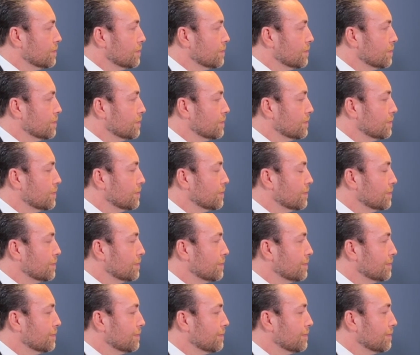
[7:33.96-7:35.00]

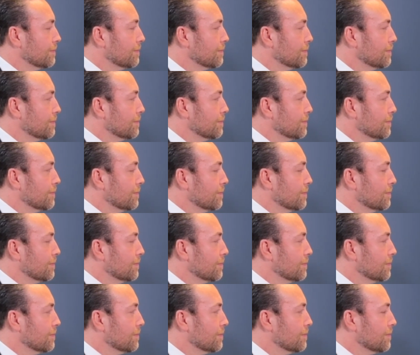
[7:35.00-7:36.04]

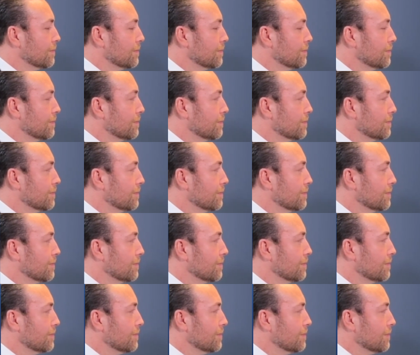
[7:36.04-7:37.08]

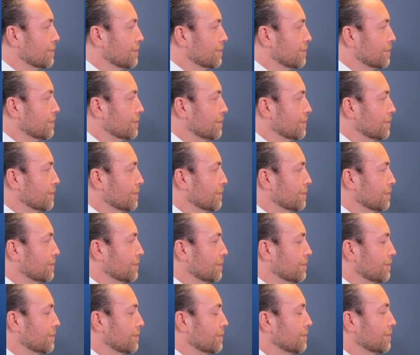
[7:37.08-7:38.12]

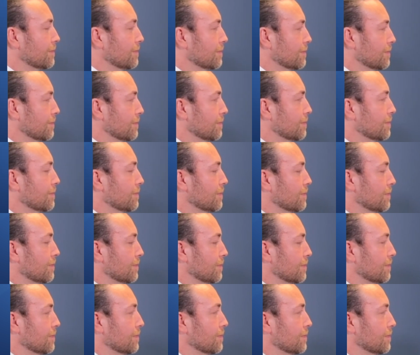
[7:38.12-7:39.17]

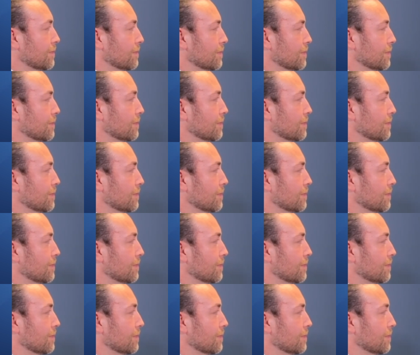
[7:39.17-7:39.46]
(not speaking)